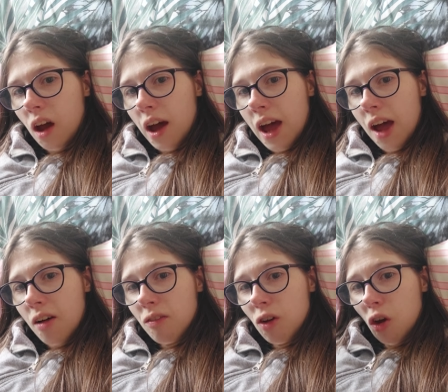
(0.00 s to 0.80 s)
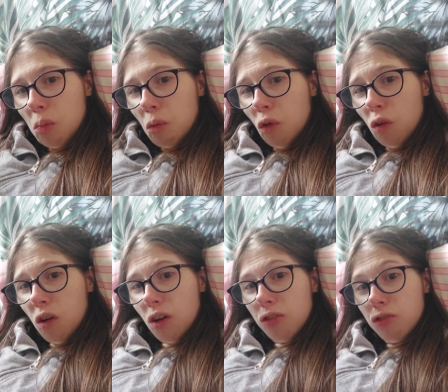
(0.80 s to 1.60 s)
I have a lot
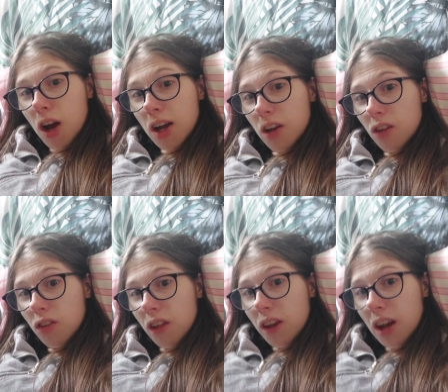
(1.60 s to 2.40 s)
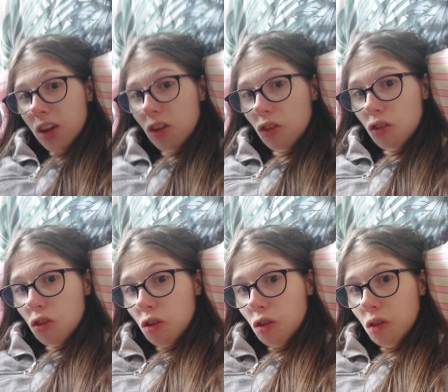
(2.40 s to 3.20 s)
more friends than I used
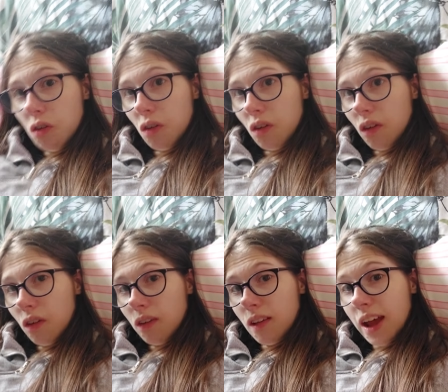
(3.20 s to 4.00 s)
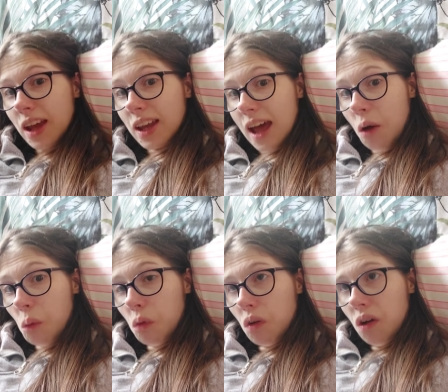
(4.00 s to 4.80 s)
to, like now.